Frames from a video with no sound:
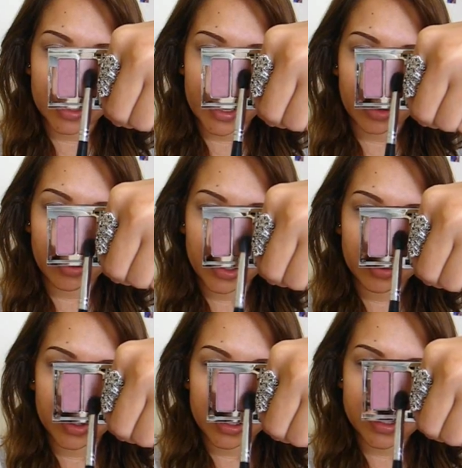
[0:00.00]
the light
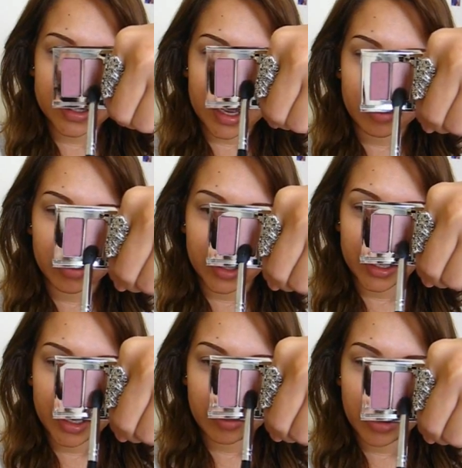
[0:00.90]
one with the same
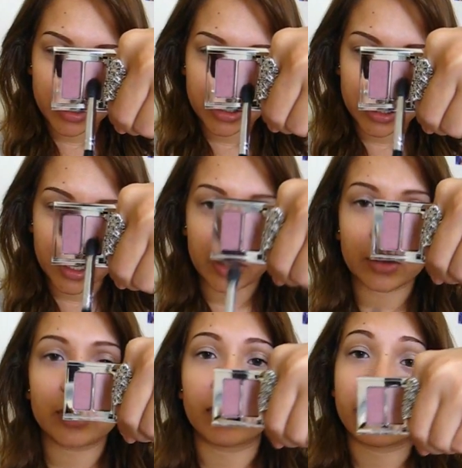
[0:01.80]
blending brush that I
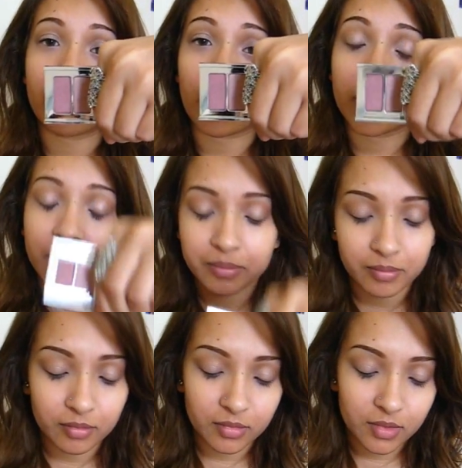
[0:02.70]
used before,
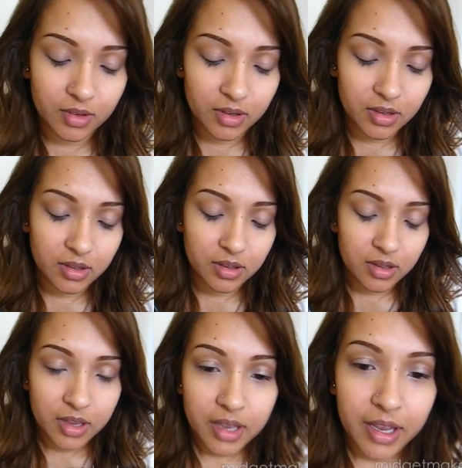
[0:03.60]

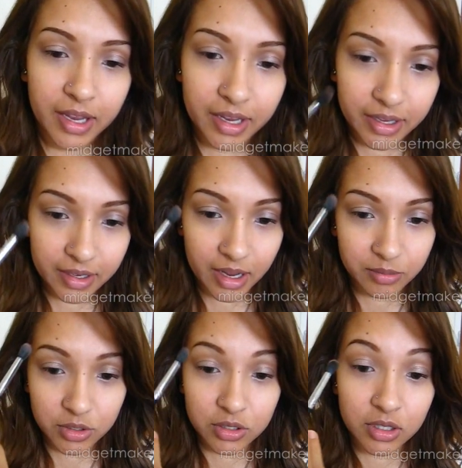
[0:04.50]
and
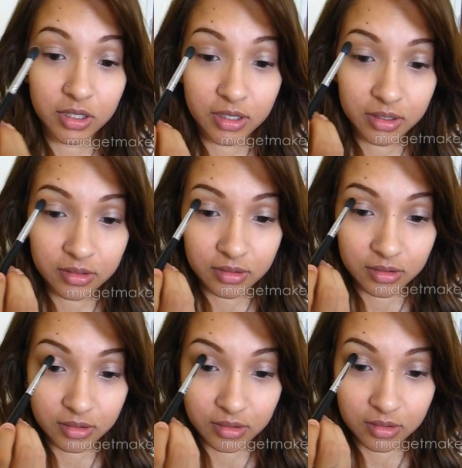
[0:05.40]
I'm just gonna
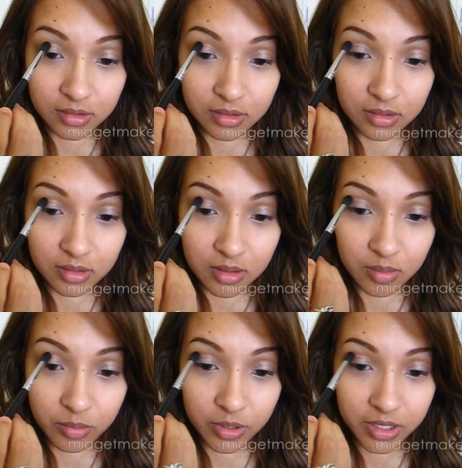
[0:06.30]

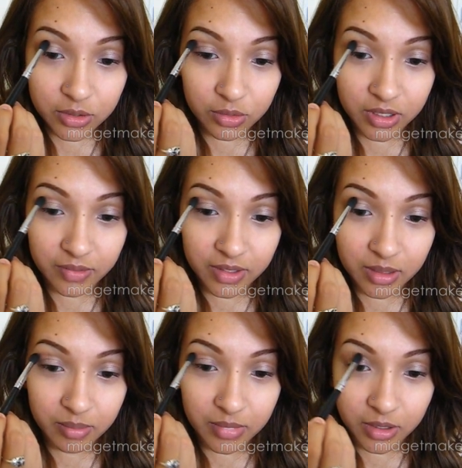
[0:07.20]
put it sort of in
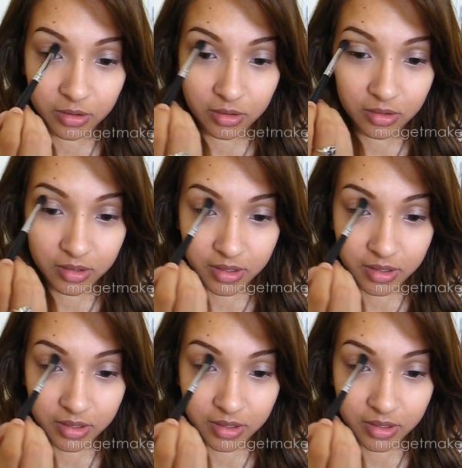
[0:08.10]
the middle.